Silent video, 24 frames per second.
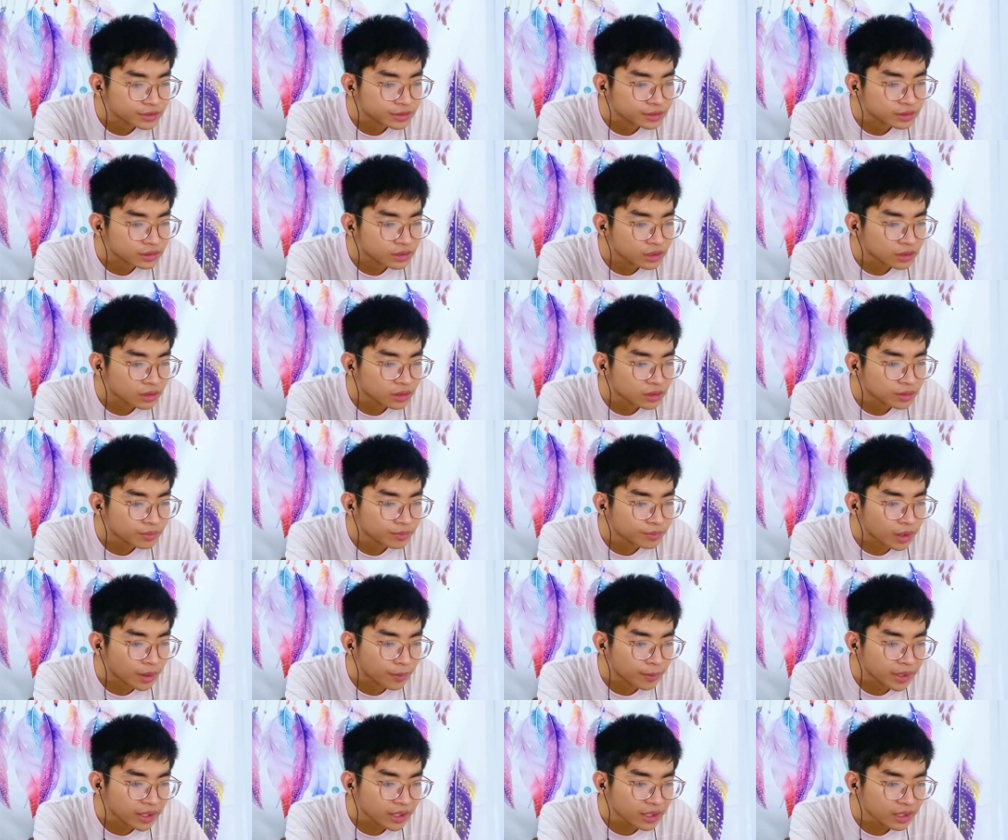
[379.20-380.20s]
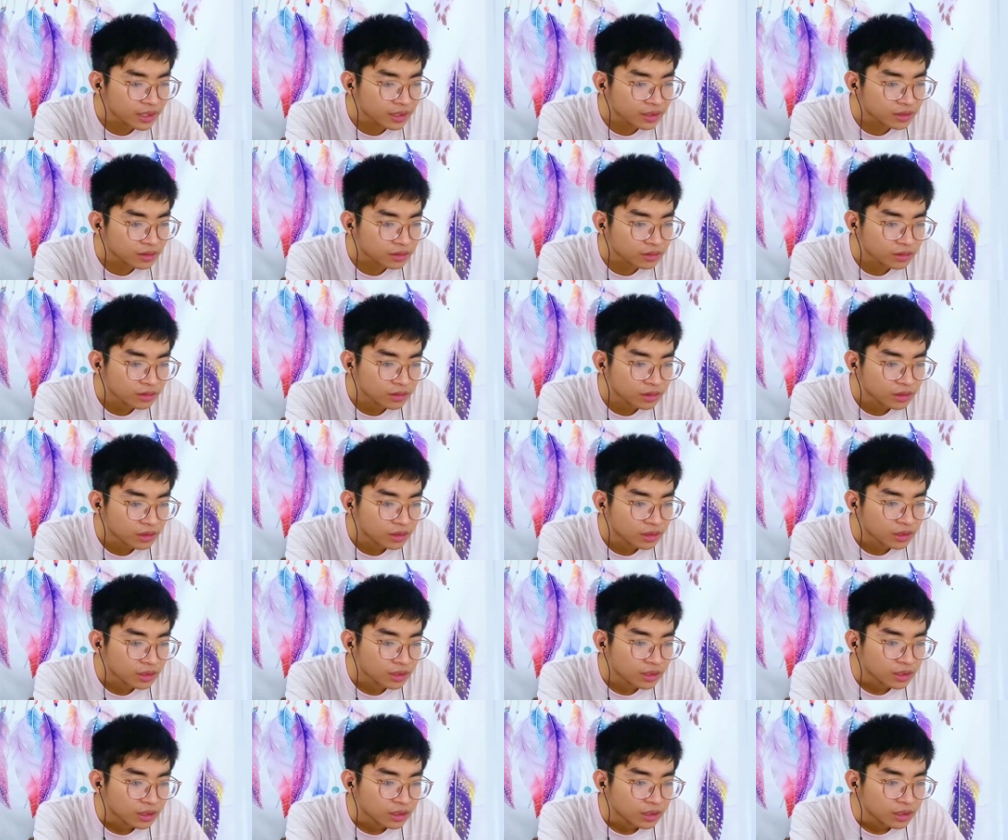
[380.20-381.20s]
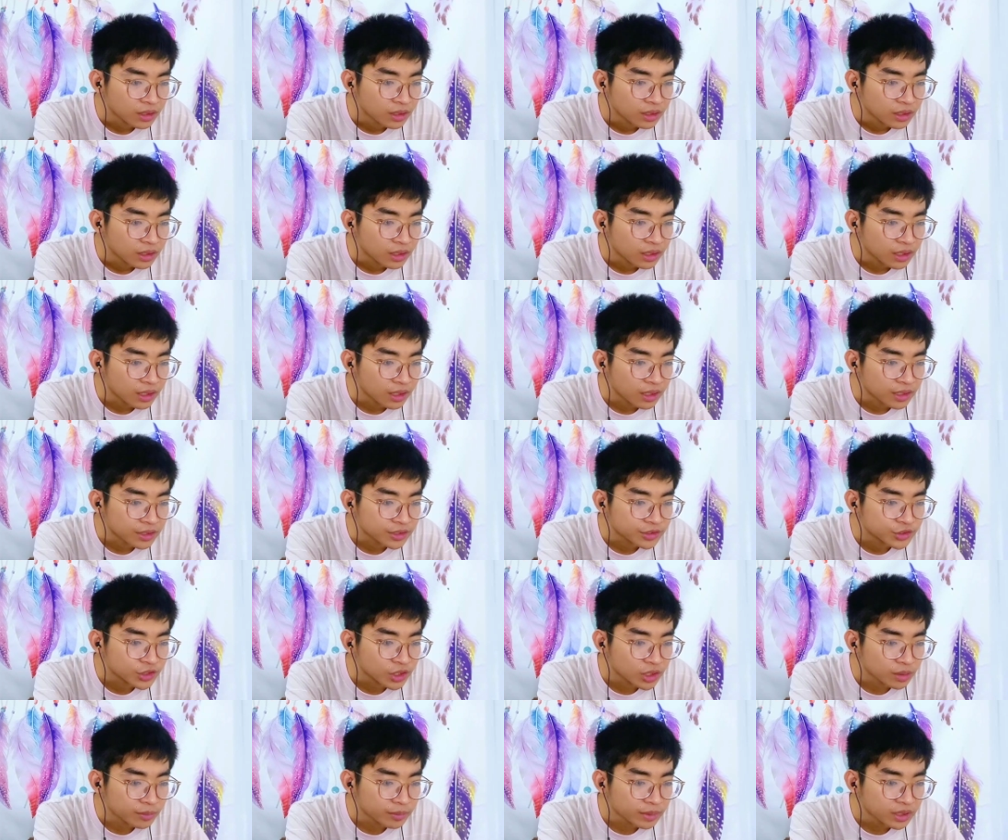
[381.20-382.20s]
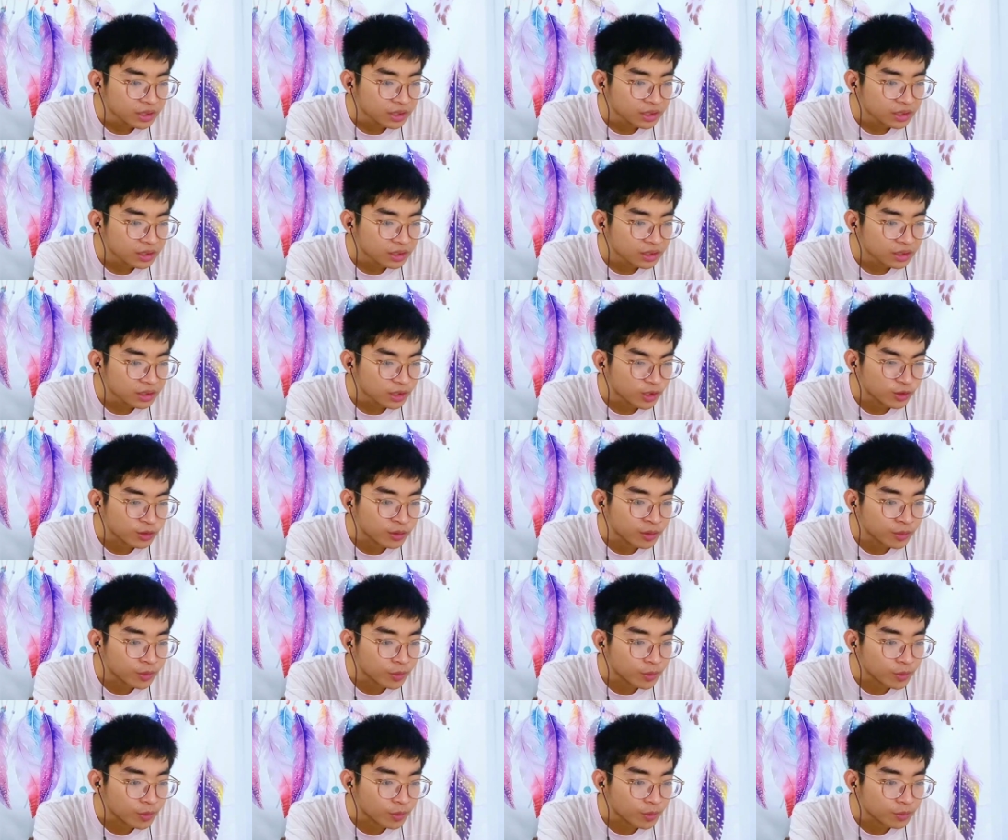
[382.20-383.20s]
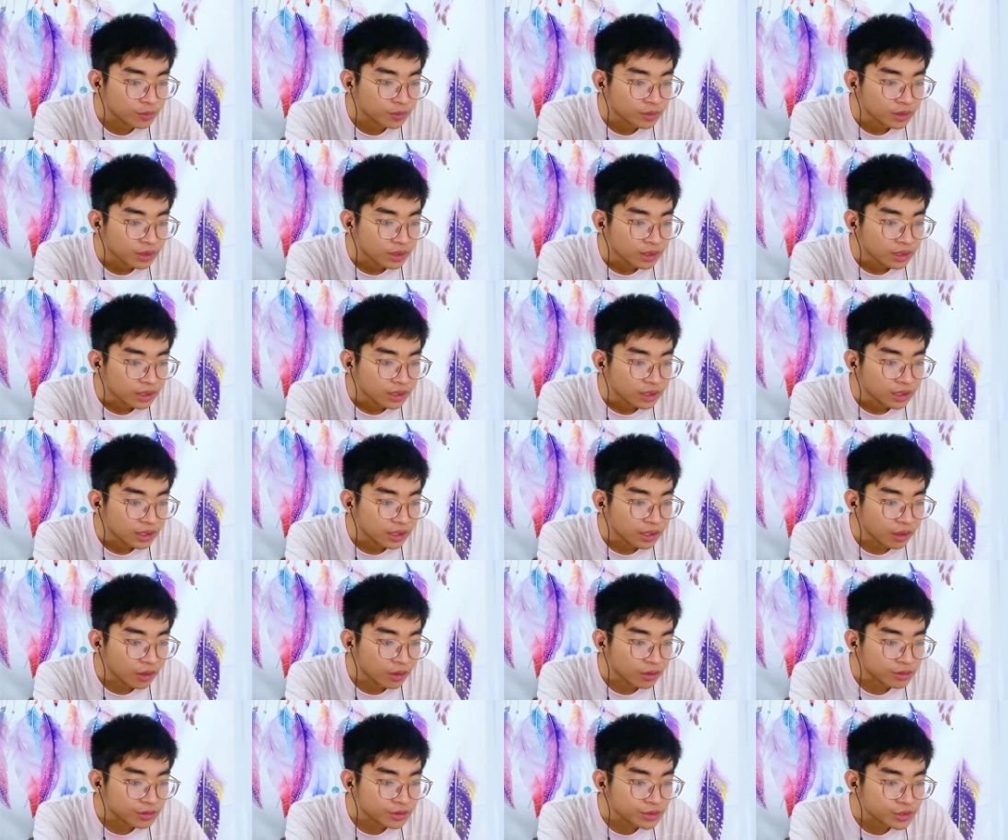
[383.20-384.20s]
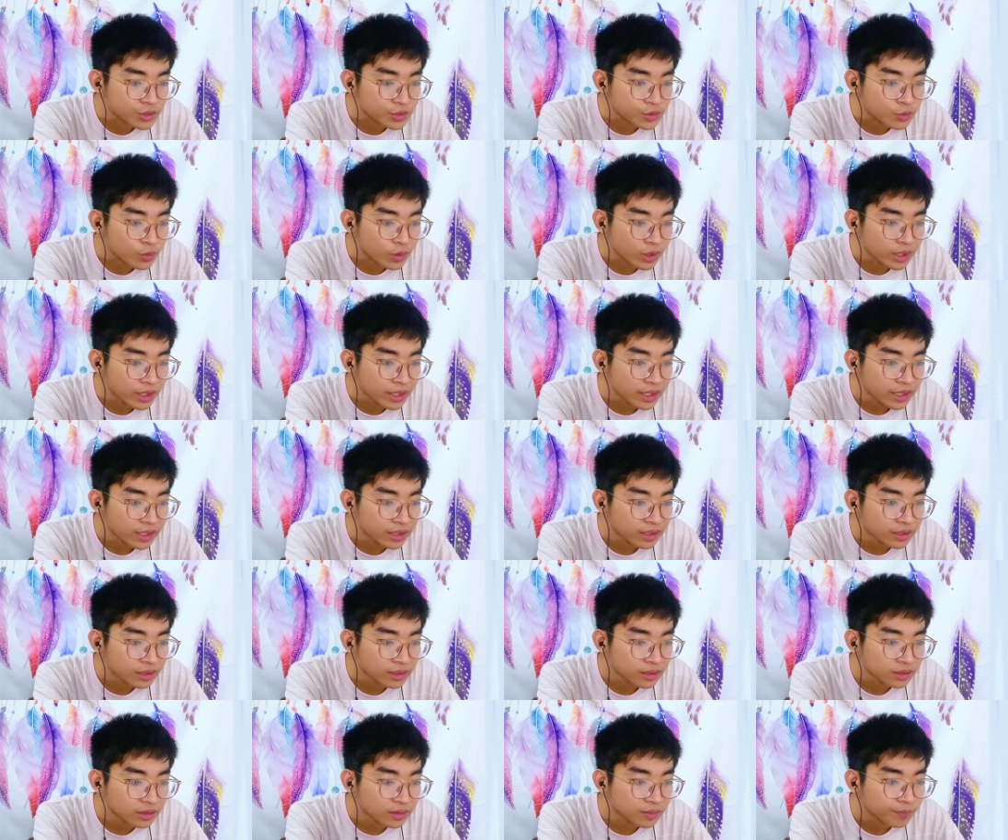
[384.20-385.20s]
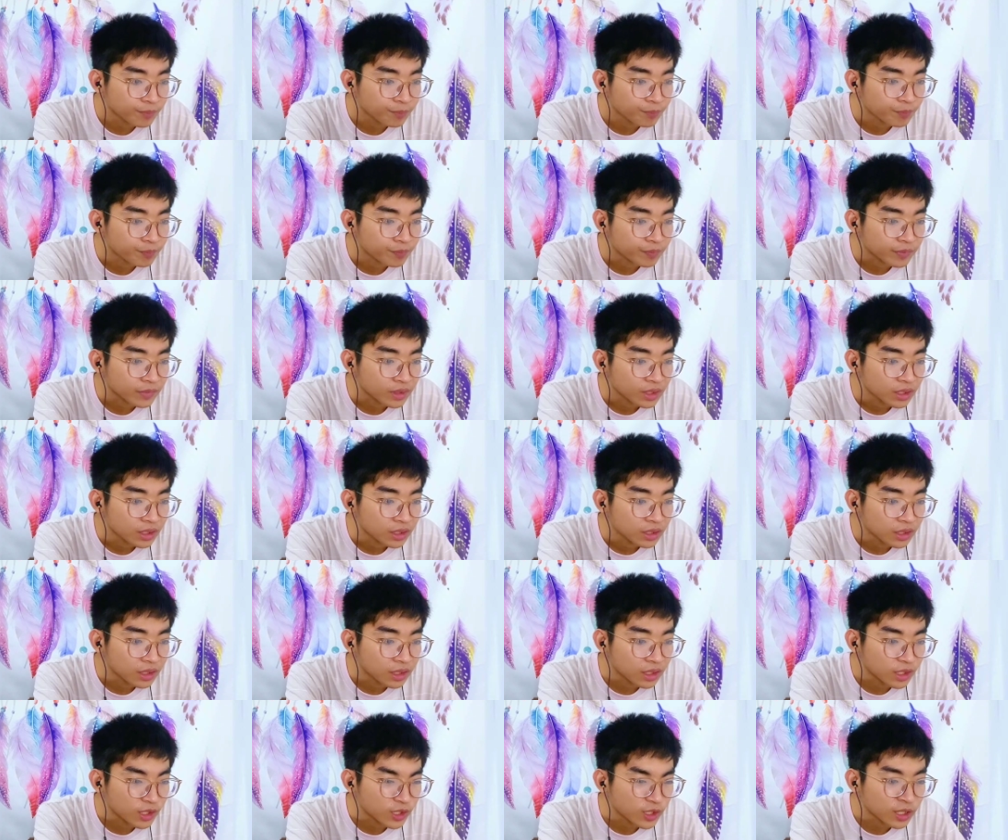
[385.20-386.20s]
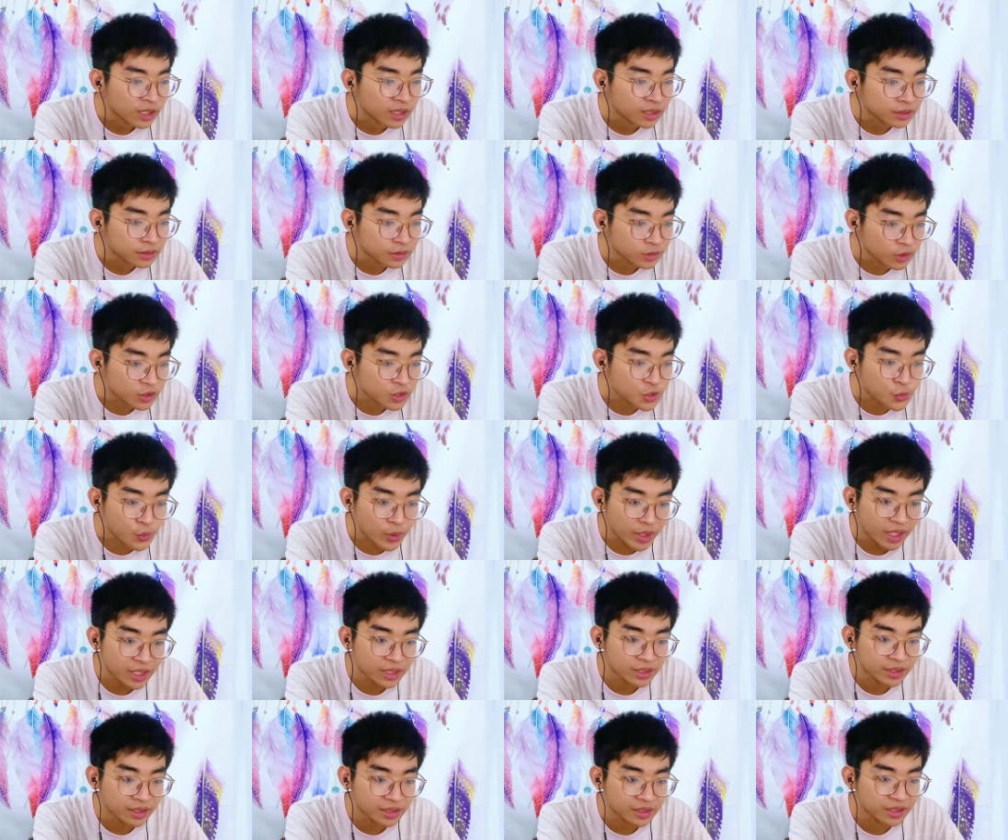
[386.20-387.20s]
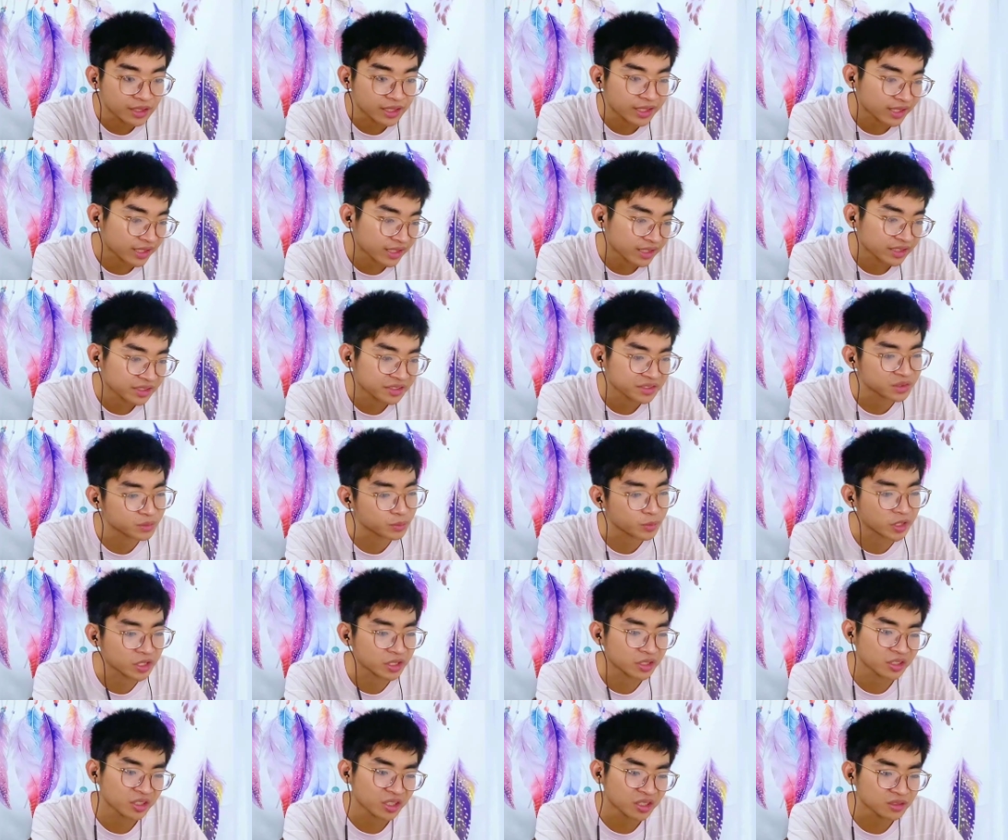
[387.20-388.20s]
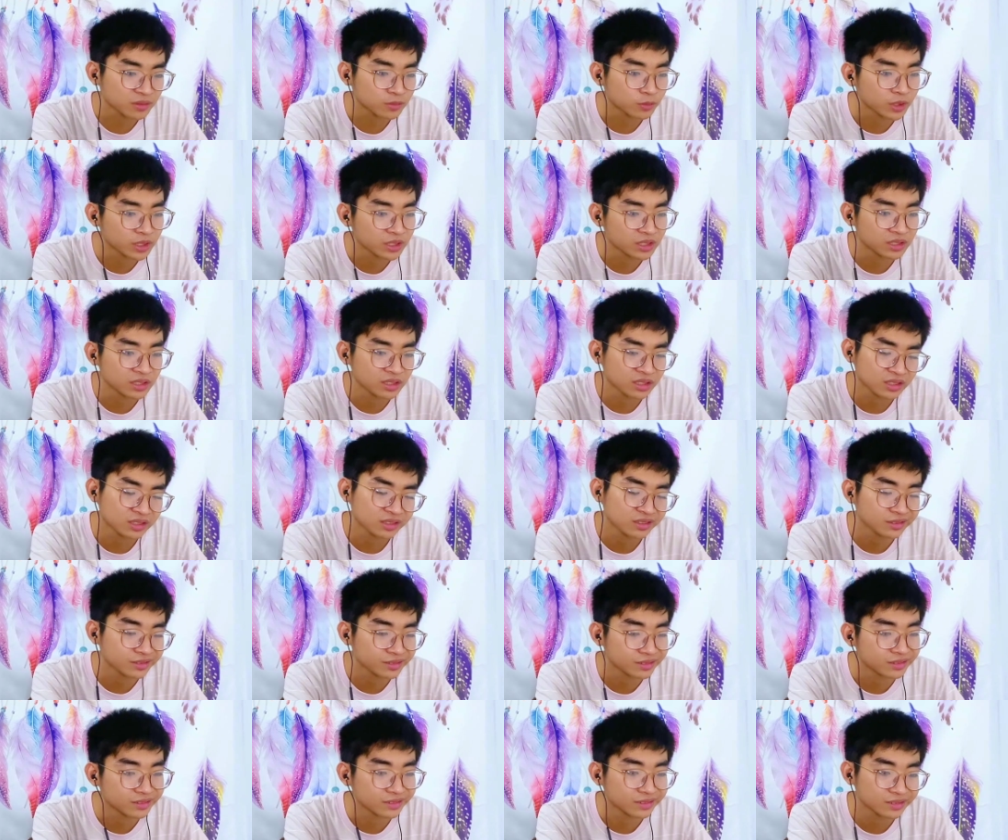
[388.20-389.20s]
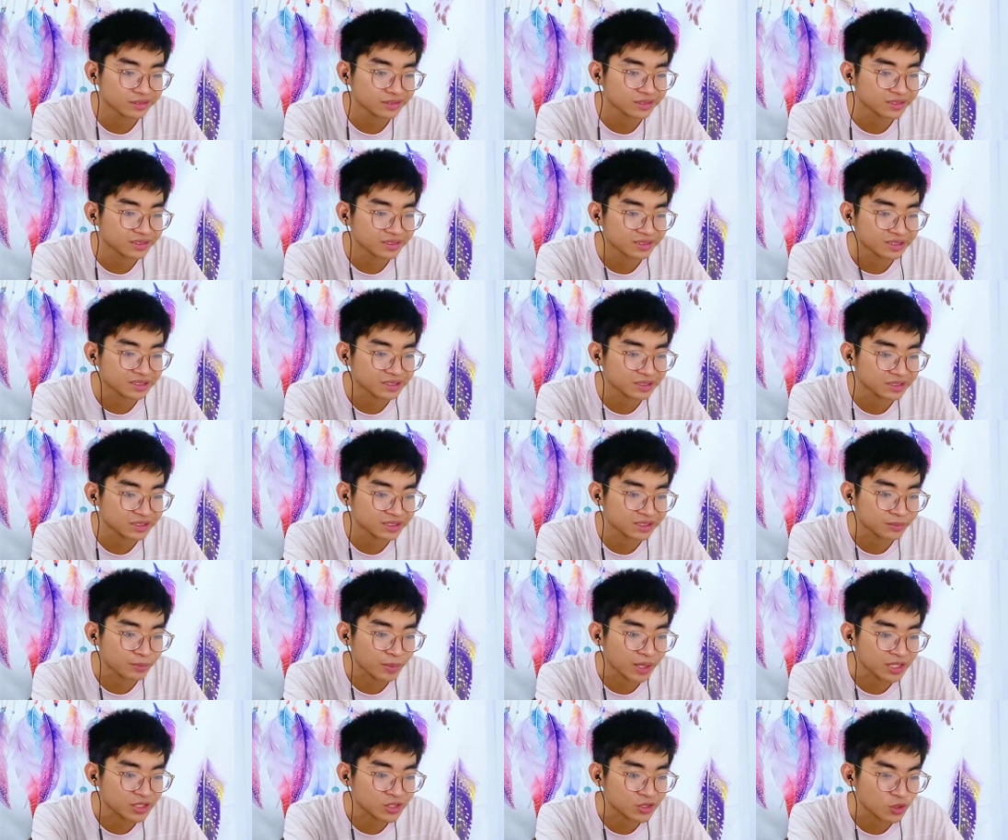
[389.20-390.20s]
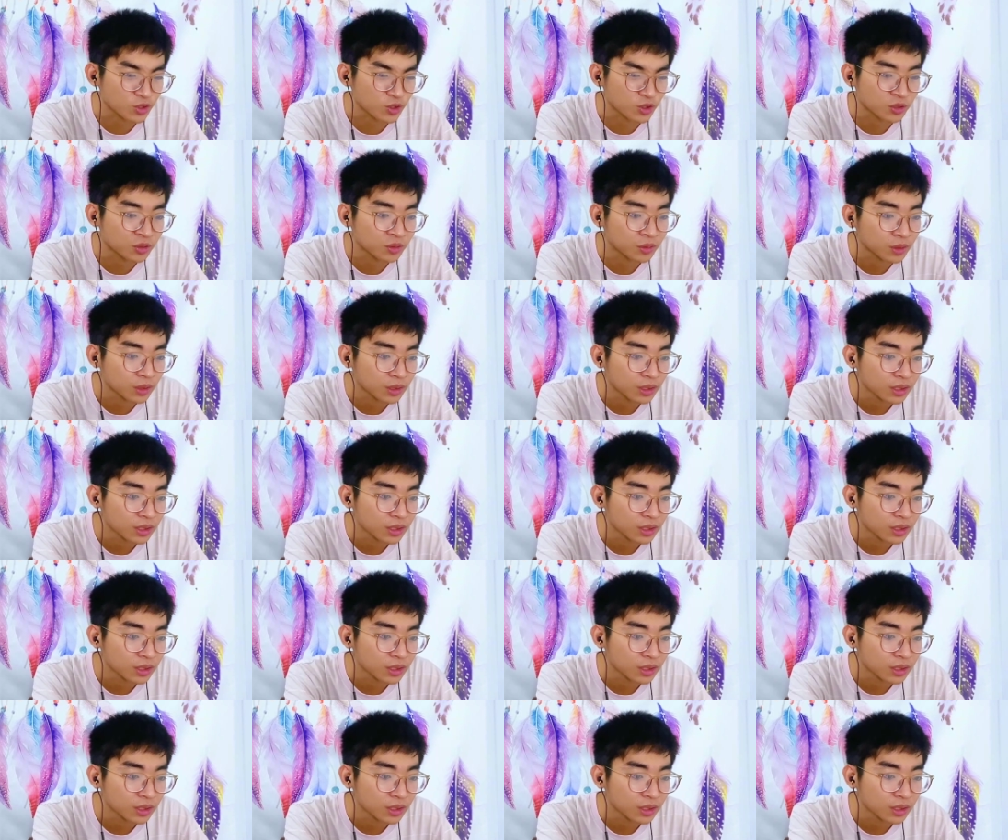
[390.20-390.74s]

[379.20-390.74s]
Armenia, uh, Germany, oh no no no, Australia, uh, Australia nice but not really special